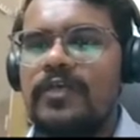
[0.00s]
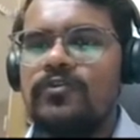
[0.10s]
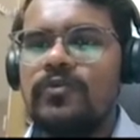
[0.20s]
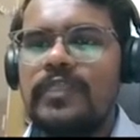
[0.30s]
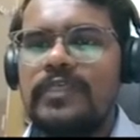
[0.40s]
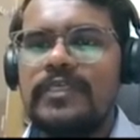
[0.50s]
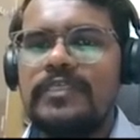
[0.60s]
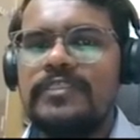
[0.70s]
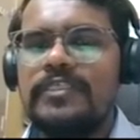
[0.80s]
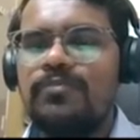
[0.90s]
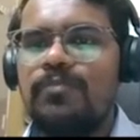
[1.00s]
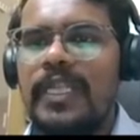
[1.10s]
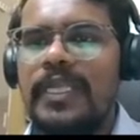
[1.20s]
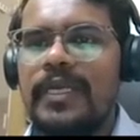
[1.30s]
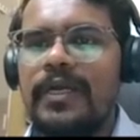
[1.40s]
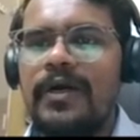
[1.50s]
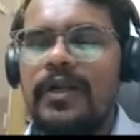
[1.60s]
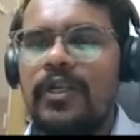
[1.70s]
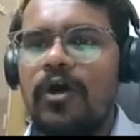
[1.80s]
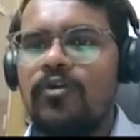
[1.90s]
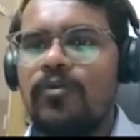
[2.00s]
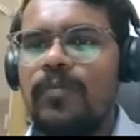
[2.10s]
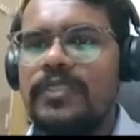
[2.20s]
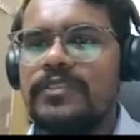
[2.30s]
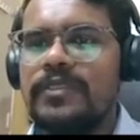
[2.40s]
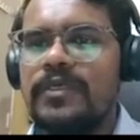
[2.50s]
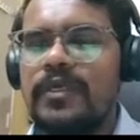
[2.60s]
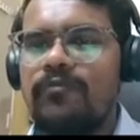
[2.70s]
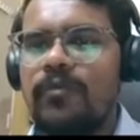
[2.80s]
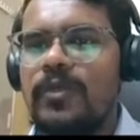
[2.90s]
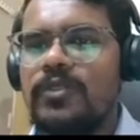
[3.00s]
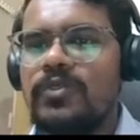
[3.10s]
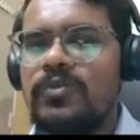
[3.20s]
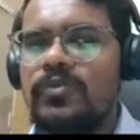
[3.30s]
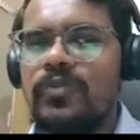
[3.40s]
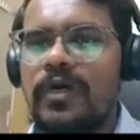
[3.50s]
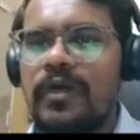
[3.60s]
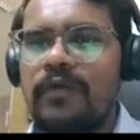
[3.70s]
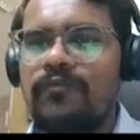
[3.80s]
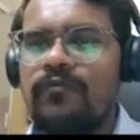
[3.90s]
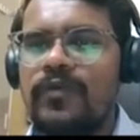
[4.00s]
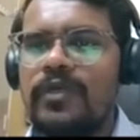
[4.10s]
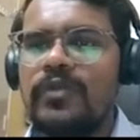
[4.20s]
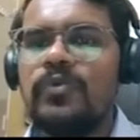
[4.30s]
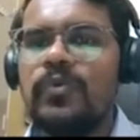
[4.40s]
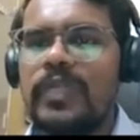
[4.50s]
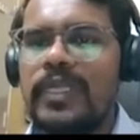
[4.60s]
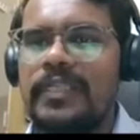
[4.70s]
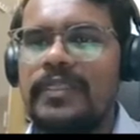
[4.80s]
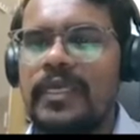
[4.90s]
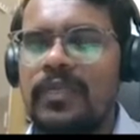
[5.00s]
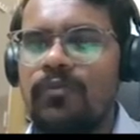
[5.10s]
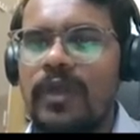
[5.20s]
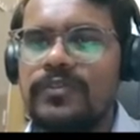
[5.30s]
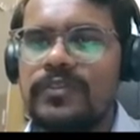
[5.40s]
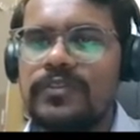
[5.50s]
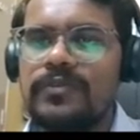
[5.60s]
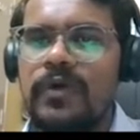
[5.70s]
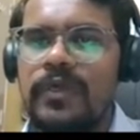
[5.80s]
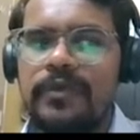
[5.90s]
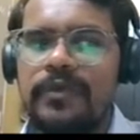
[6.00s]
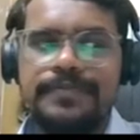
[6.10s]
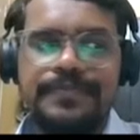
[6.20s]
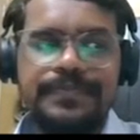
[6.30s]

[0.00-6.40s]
so they send this billing documents information to the FFA to create the invoices. Okay,